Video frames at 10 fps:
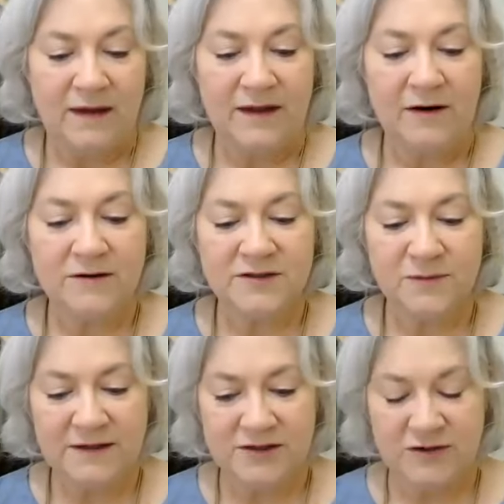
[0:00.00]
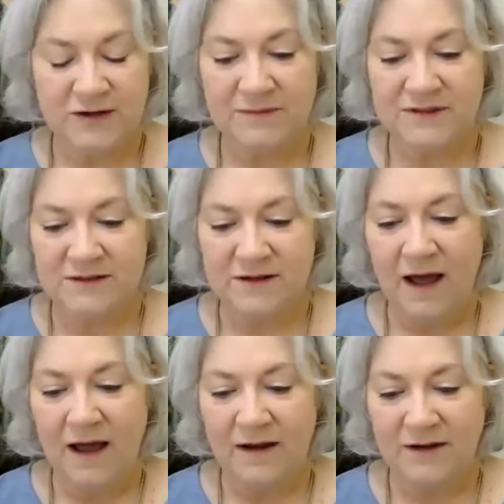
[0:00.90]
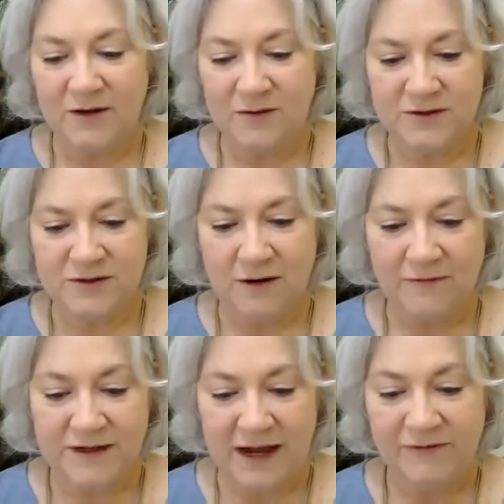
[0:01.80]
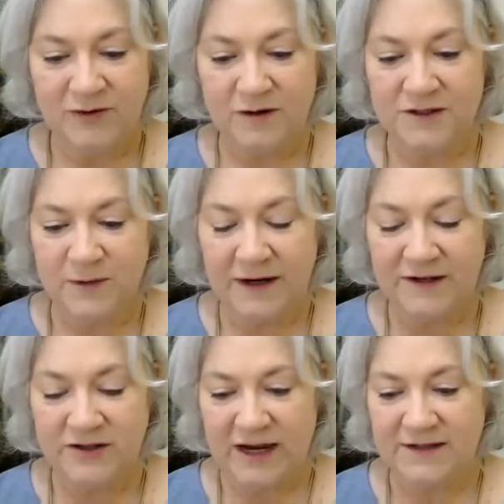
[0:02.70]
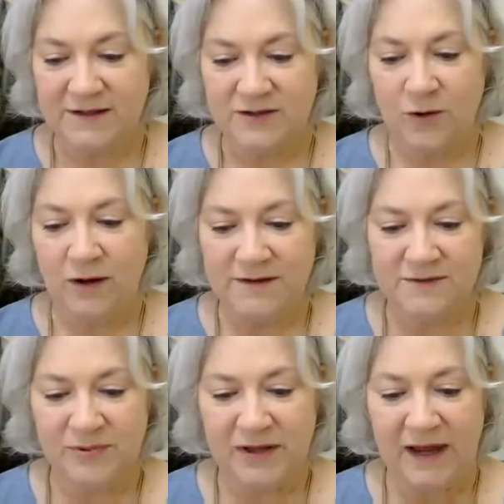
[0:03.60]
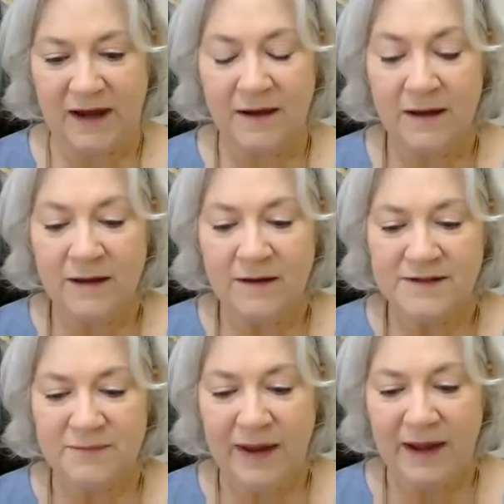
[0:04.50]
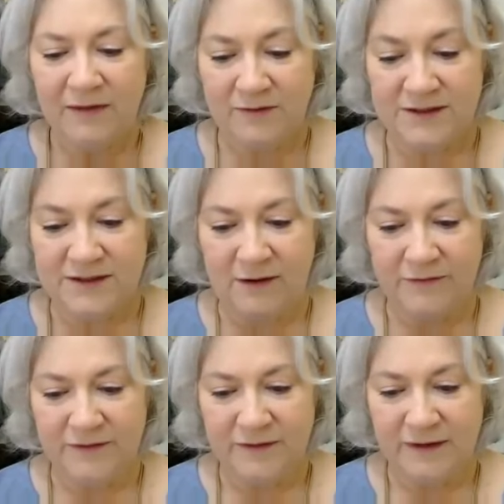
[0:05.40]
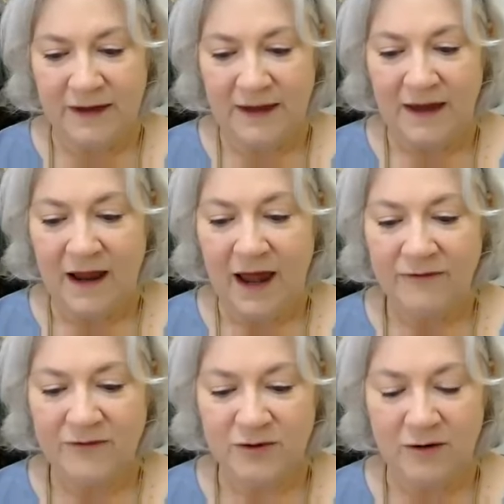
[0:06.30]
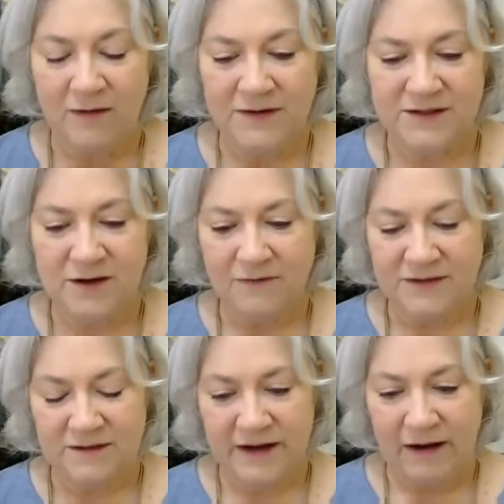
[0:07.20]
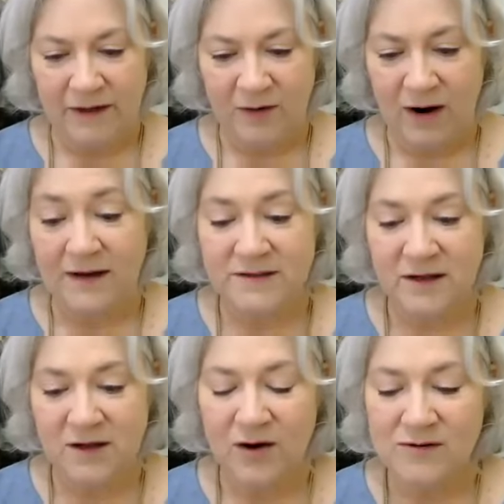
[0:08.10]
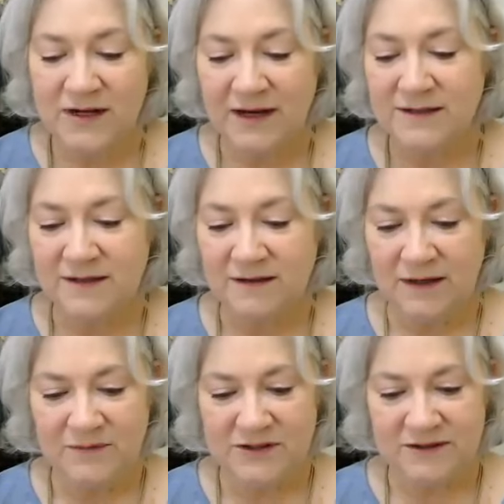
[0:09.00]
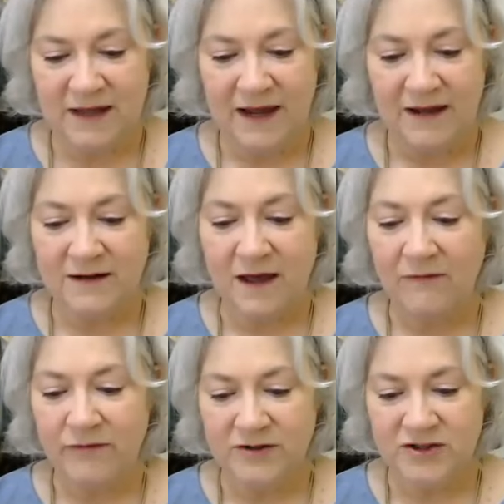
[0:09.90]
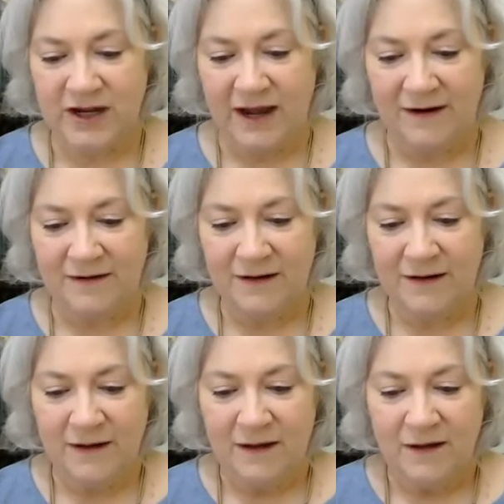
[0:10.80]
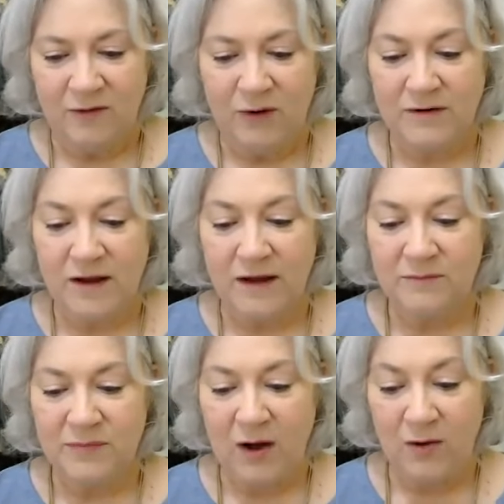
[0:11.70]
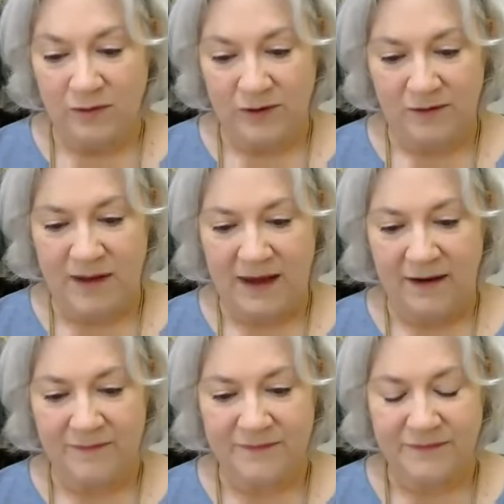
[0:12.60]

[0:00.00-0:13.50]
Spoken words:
In her sweet streams Diana used oft, after her sweaty chase and toilsome play, to bathe herself, and after on the soft and downy grass her dainty limbs to lay in covert shade, where none behold her may,